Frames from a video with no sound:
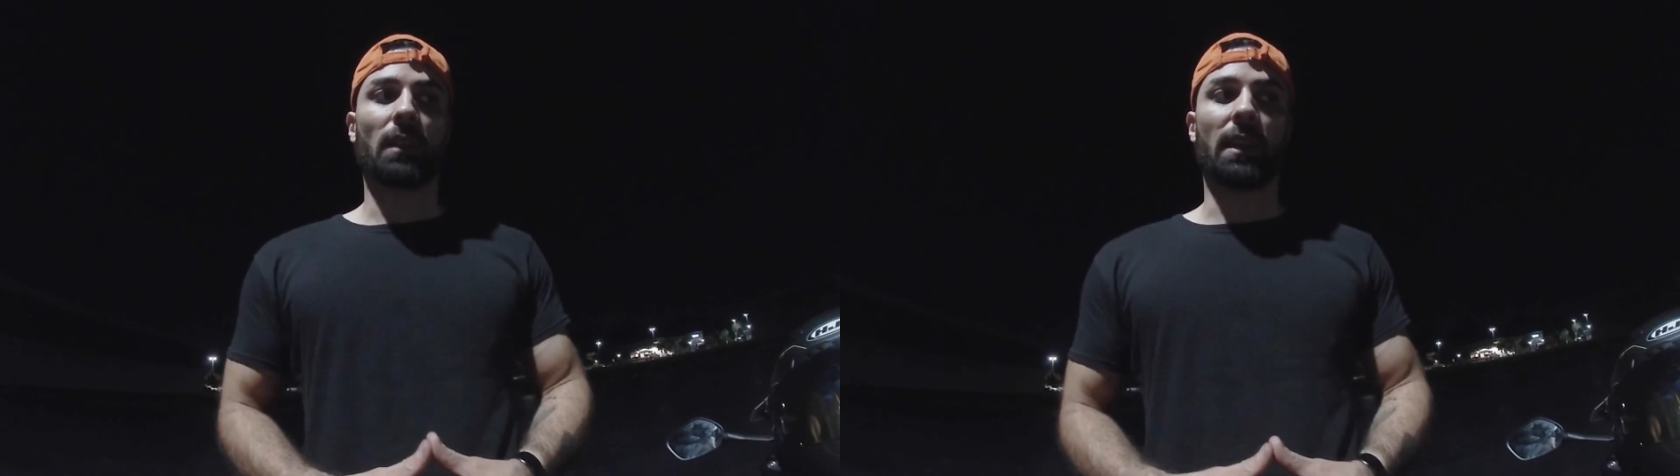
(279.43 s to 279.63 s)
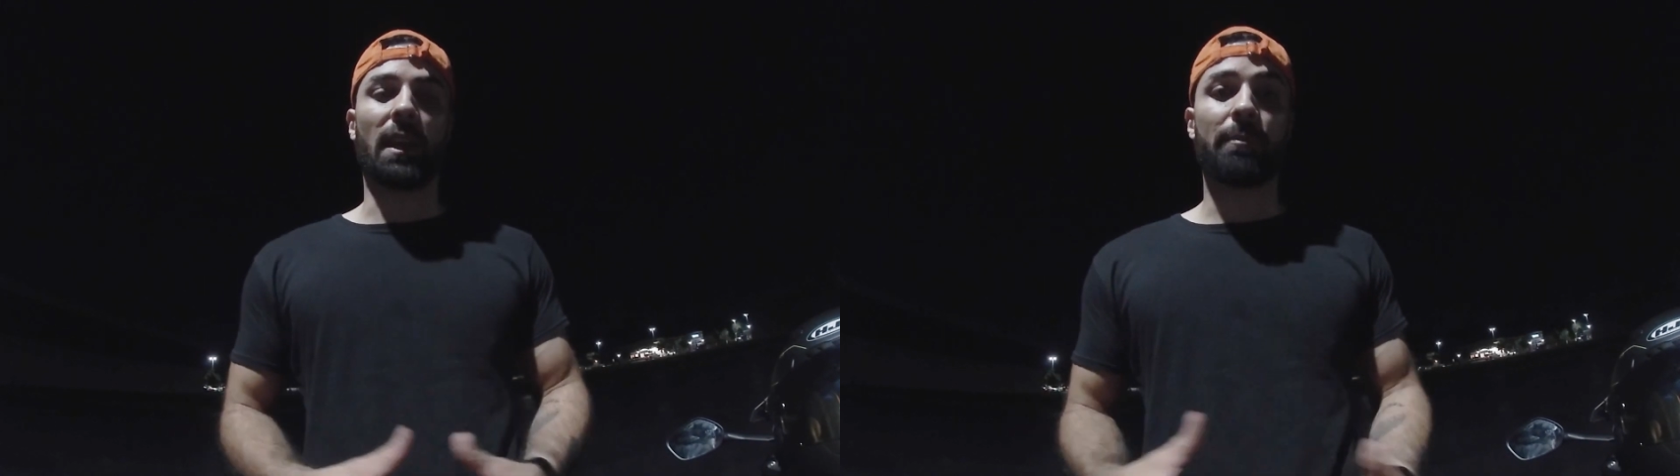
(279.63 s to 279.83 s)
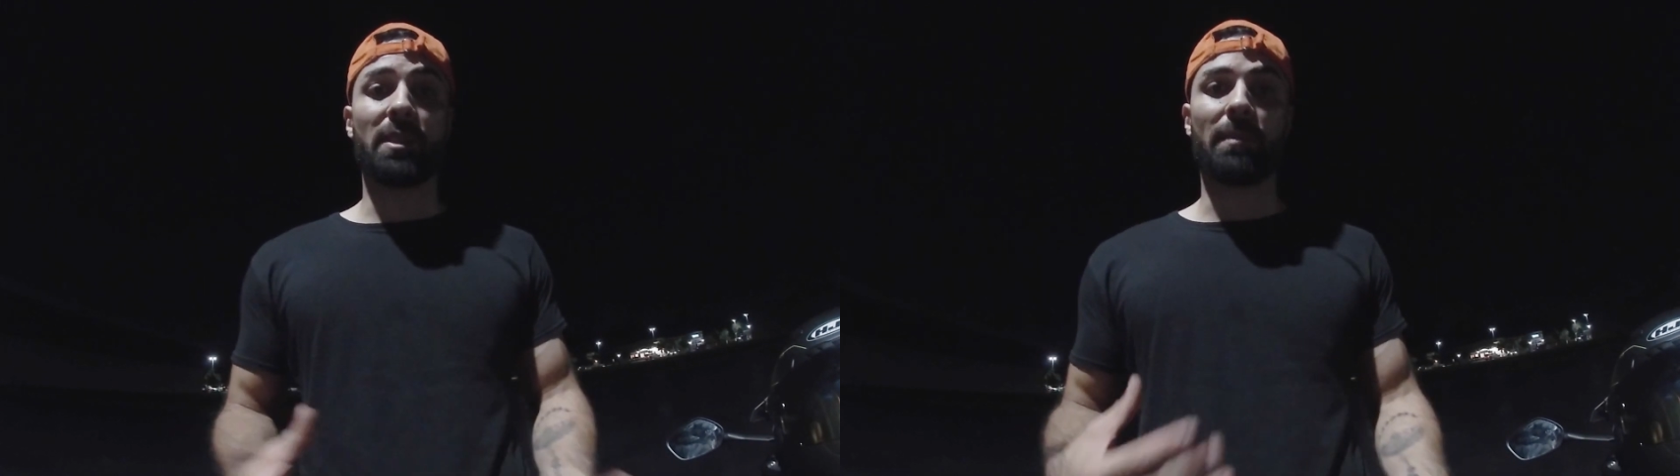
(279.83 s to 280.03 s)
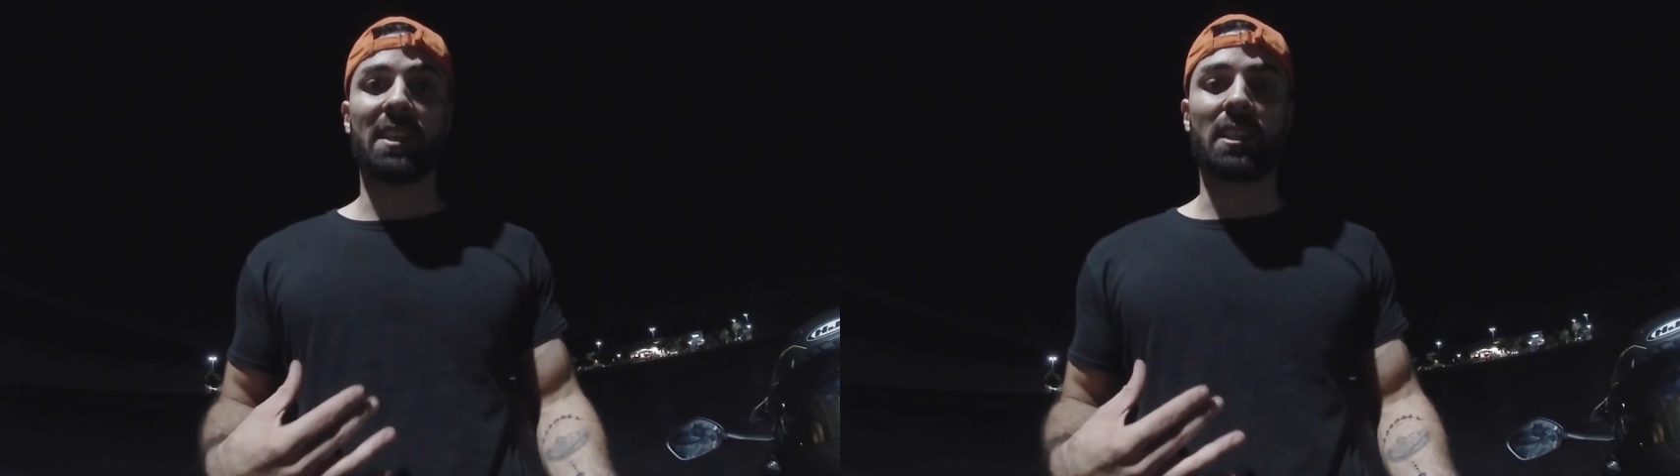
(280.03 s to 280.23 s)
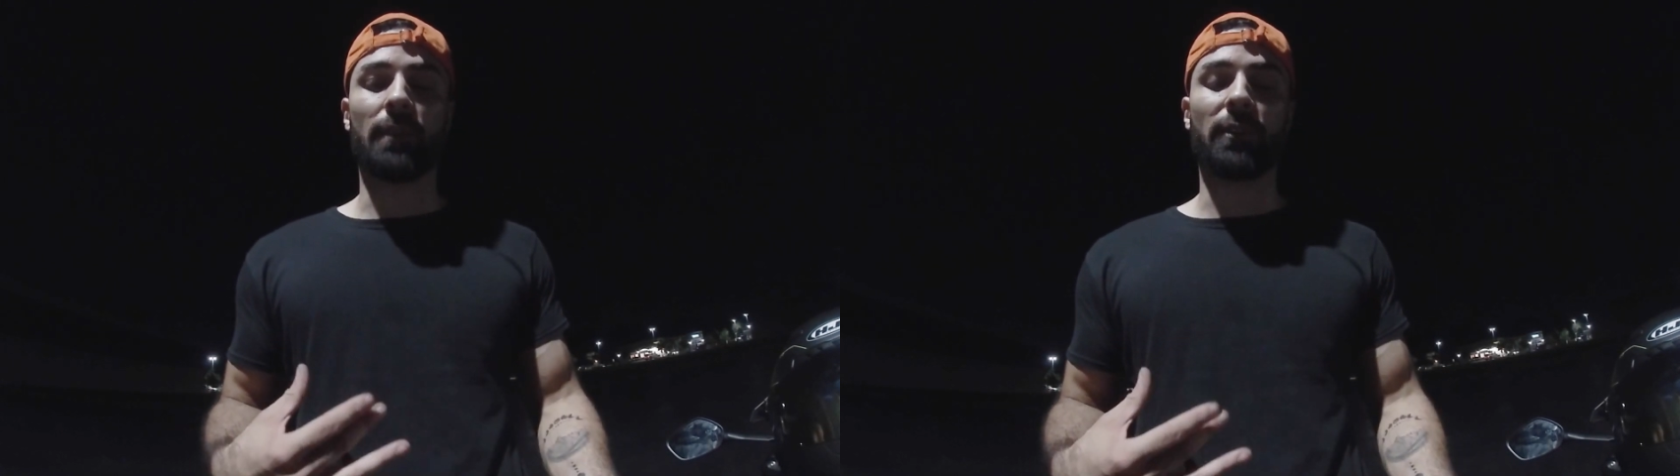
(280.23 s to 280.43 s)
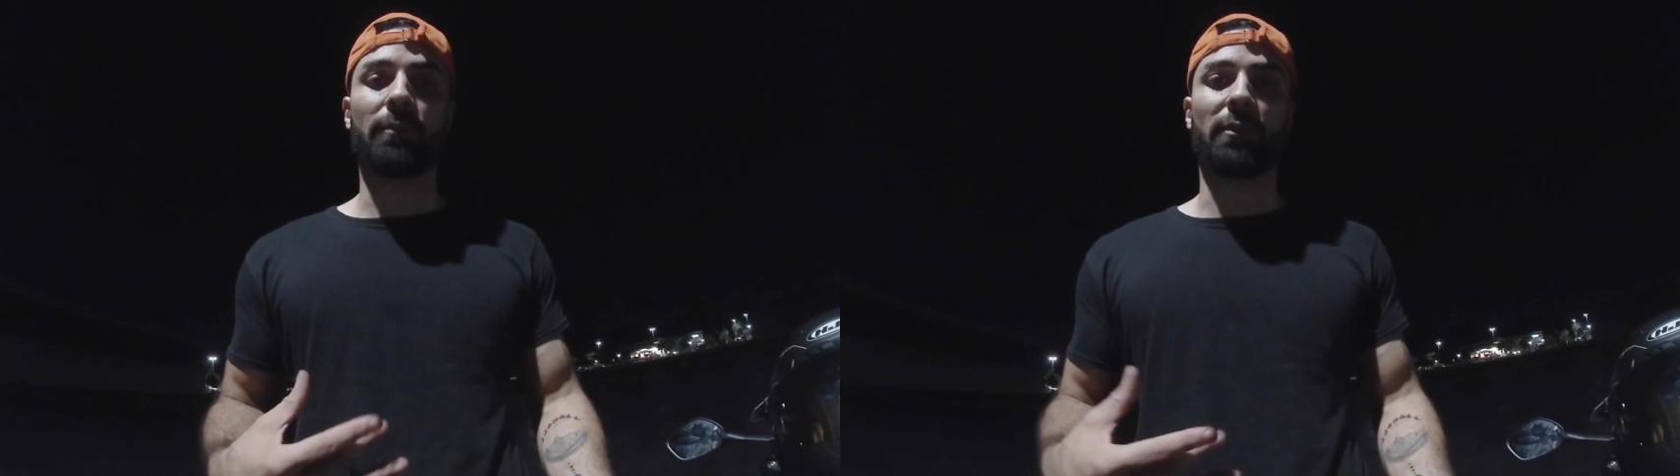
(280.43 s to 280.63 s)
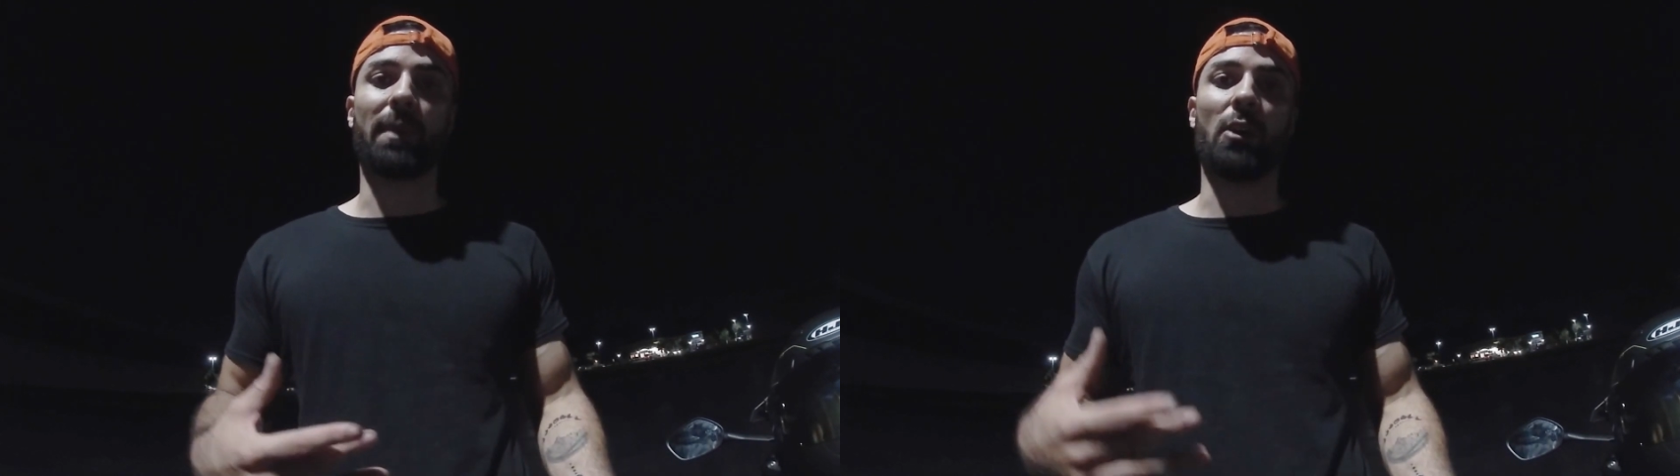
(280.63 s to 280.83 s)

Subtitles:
and I'd beat myself up for my